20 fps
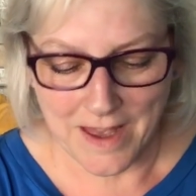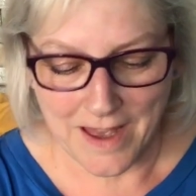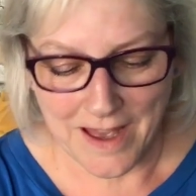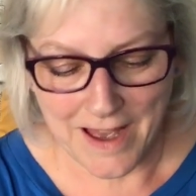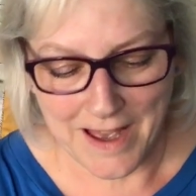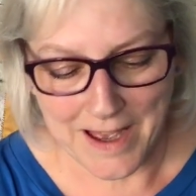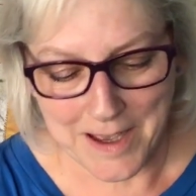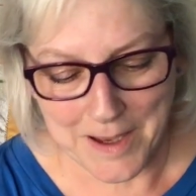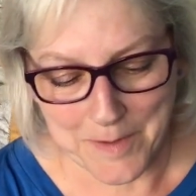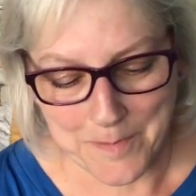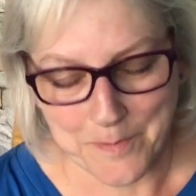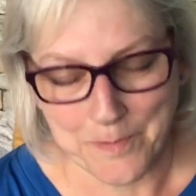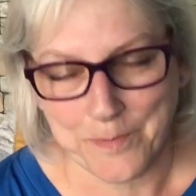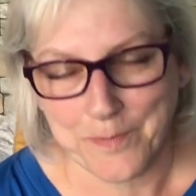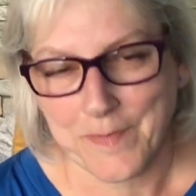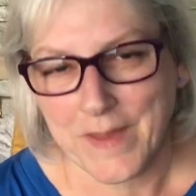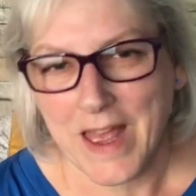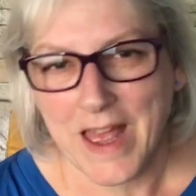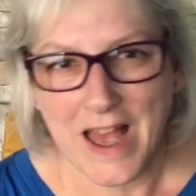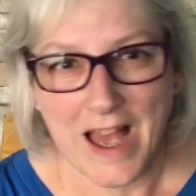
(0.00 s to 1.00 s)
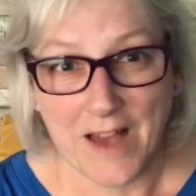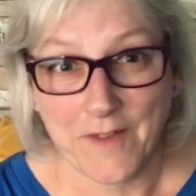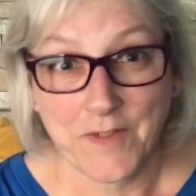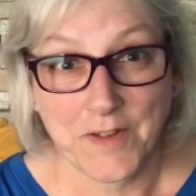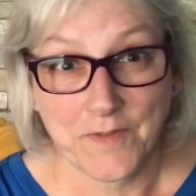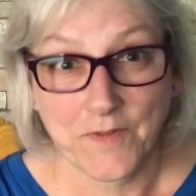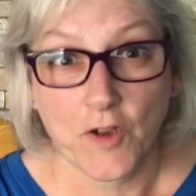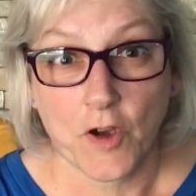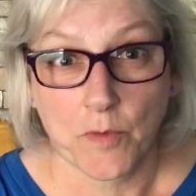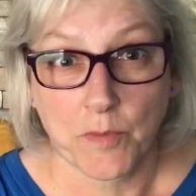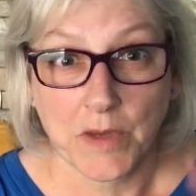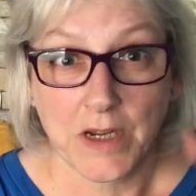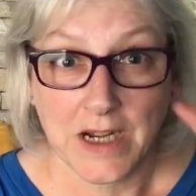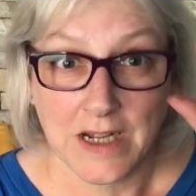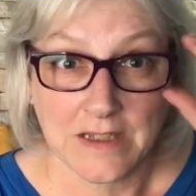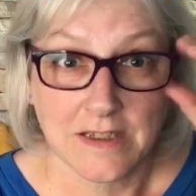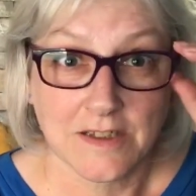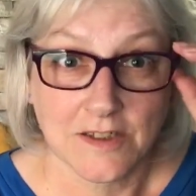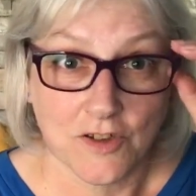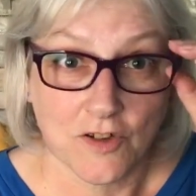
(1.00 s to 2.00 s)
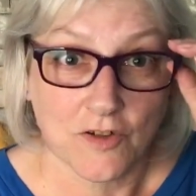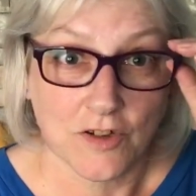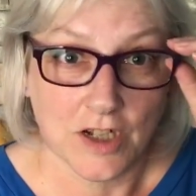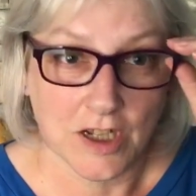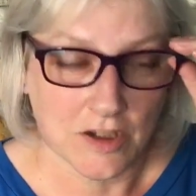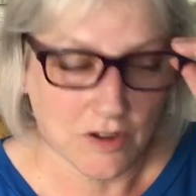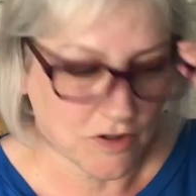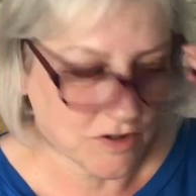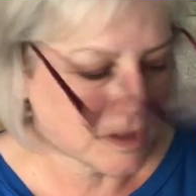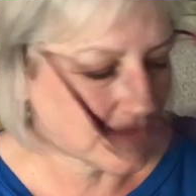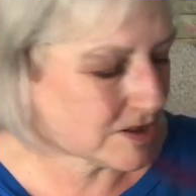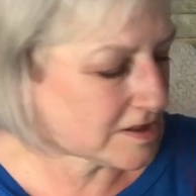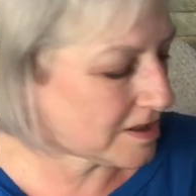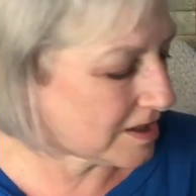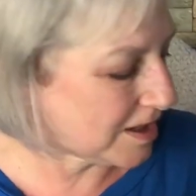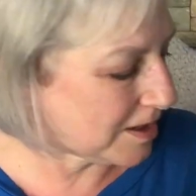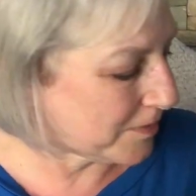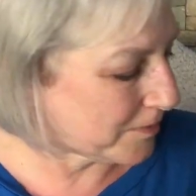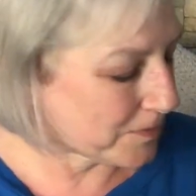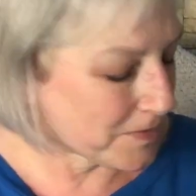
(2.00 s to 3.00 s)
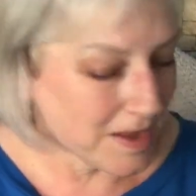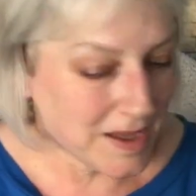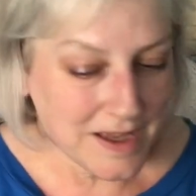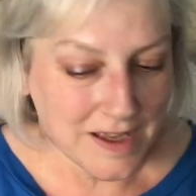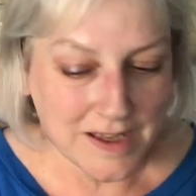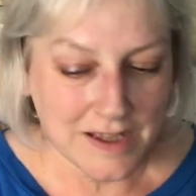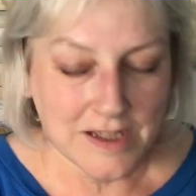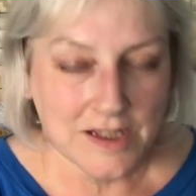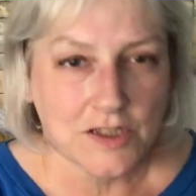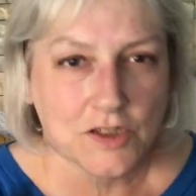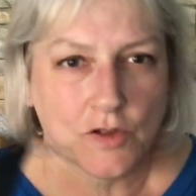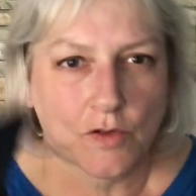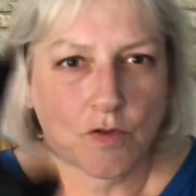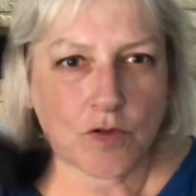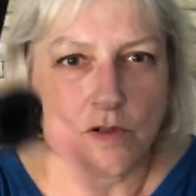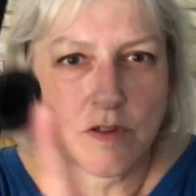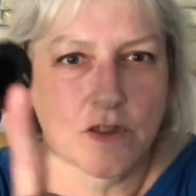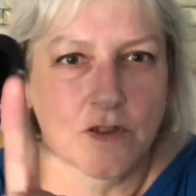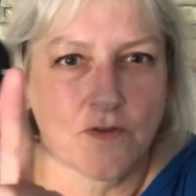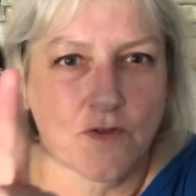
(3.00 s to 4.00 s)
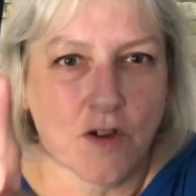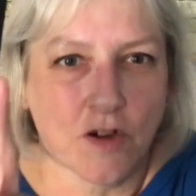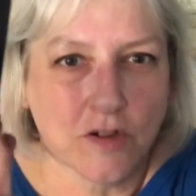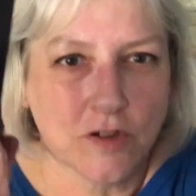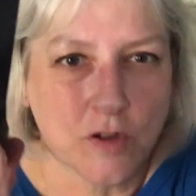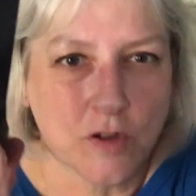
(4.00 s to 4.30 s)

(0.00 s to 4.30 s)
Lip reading: I've even got my glasses on and I couldn't see. So they've got